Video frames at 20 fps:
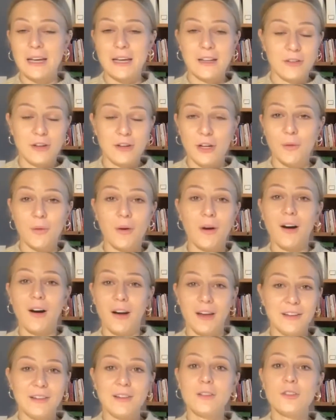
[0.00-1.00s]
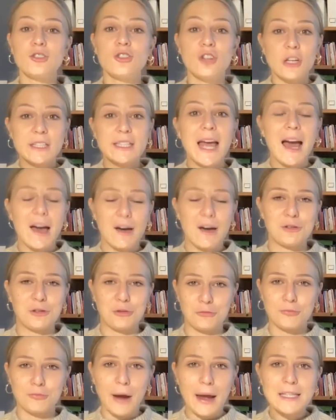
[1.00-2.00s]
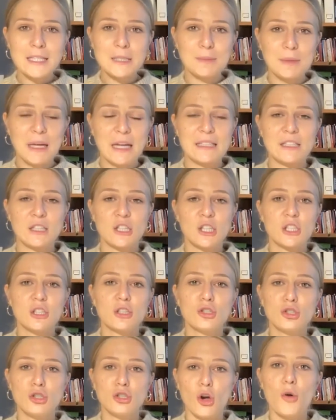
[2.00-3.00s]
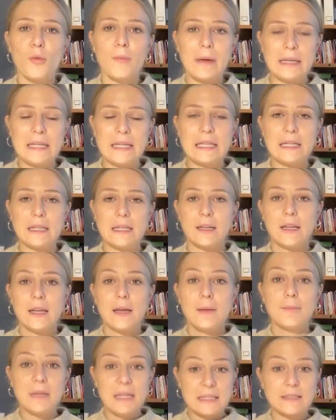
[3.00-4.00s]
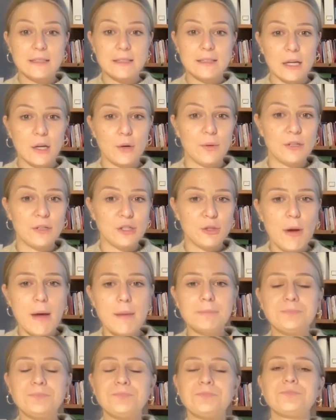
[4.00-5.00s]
I don't know, on just how to rest because there's so many pieces that go into it.